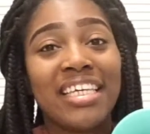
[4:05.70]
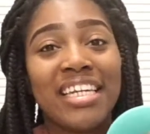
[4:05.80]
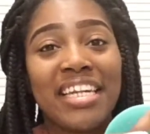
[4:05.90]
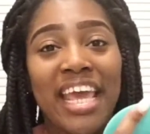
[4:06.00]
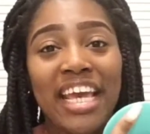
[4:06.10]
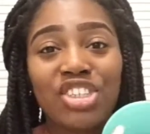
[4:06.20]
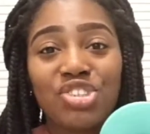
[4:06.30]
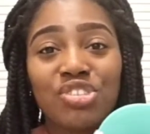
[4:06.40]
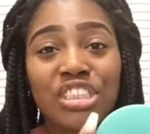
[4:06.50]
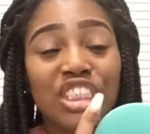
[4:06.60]
the
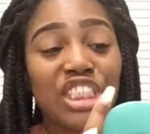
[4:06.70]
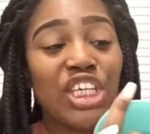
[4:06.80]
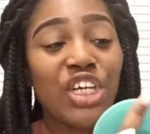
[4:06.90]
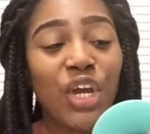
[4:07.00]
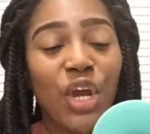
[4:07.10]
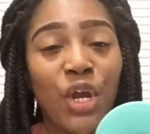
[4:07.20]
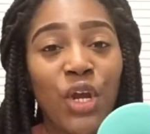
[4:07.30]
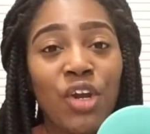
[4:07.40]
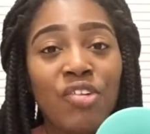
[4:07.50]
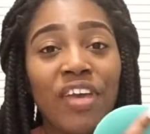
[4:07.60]
natural C
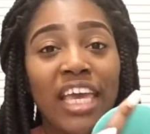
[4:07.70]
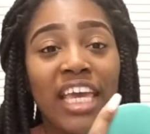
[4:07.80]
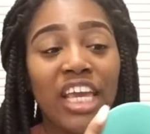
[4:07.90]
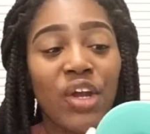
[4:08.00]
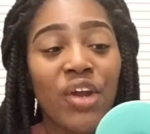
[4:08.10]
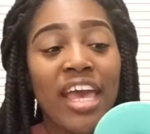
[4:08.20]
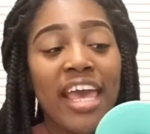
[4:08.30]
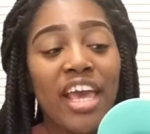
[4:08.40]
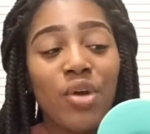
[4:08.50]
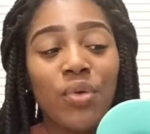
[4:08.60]
curve here.
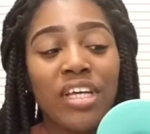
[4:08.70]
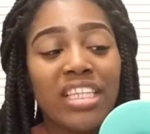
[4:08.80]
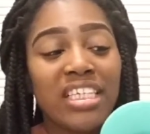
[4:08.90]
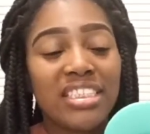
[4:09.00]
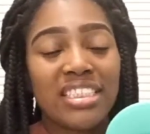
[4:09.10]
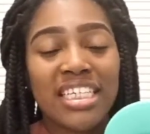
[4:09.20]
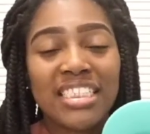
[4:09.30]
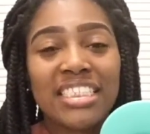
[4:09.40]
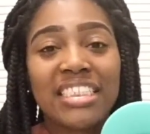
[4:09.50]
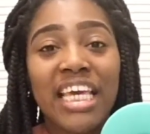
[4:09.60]
And what this
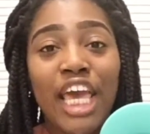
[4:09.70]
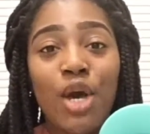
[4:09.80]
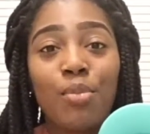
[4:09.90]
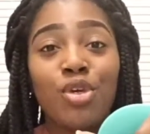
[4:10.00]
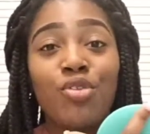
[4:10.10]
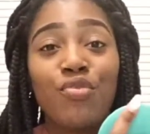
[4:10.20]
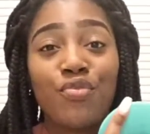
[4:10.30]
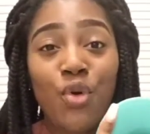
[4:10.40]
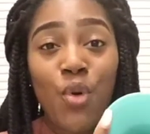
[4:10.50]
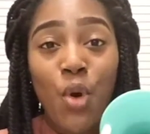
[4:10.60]
does is help you
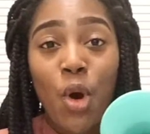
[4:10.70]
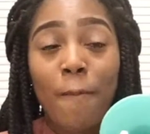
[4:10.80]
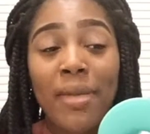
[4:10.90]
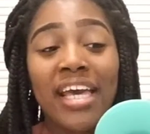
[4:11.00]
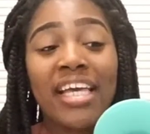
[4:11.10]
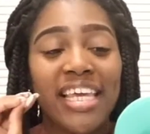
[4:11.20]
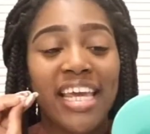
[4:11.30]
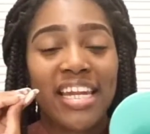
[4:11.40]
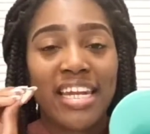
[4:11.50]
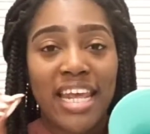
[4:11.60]
form
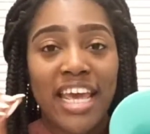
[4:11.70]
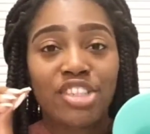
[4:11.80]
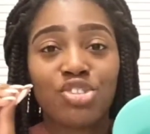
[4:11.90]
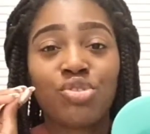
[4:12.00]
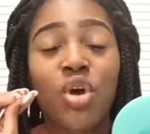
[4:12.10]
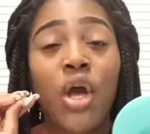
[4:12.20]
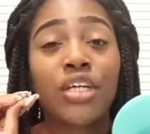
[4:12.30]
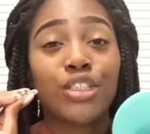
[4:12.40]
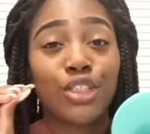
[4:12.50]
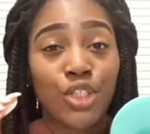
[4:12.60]
that natural
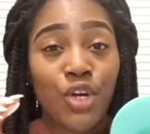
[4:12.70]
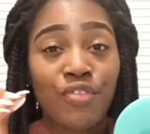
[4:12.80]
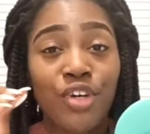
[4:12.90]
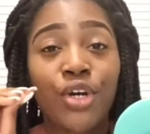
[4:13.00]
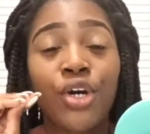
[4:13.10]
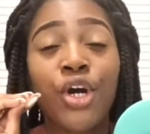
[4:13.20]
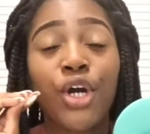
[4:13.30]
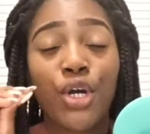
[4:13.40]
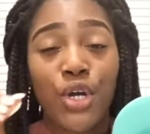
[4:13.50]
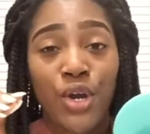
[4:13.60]
cervical
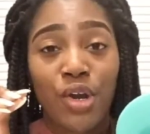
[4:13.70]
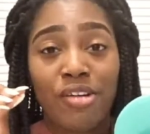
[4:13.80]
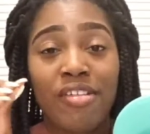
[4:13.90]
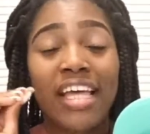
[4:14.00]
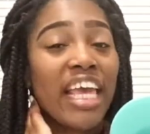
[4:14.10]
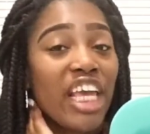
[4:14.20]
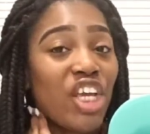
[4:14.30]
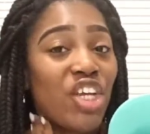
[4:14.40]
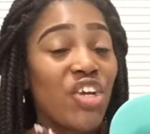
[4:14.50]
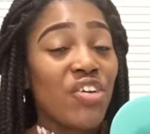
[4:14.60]
curve
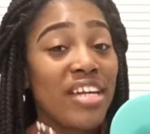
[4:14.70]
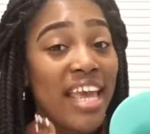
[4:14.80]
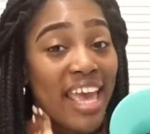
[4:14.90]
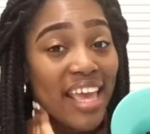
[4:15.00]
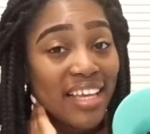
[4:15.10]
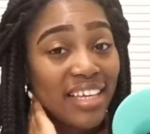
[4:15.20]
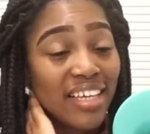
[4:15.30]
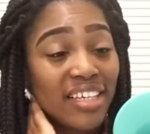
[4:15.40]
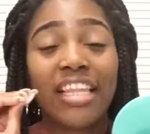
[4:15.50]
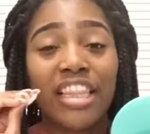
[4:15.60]
in your neck
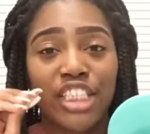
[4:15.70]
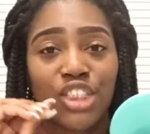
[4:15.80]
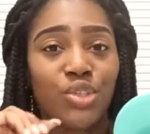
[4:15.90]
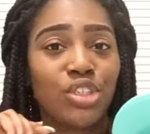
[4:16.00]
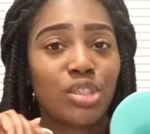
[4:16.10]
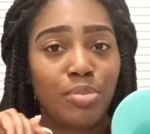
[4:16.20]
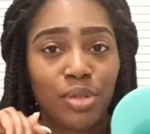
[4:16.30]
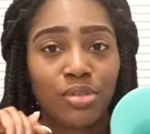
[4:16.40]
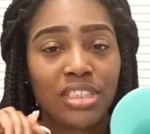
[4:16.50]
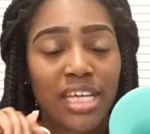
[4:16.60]
that you're
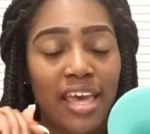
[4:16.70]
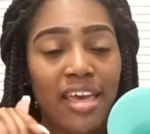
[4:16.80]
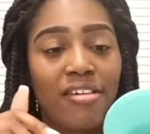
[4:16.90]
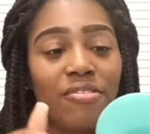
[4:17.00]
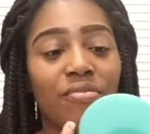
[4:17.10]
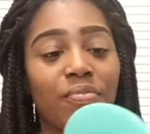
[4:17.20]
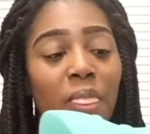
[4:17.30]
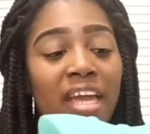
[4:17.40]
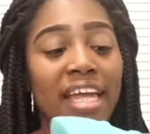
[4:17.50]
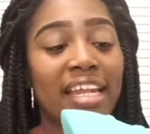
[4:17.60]
supposed to have.
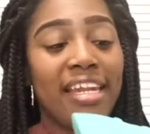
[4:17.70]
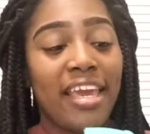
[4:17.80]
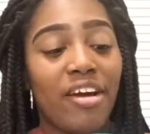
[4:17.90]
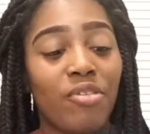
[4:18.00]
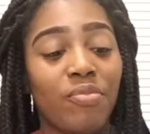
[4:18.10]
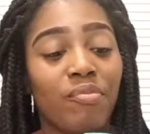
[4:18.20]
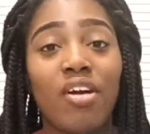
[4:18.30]
Now,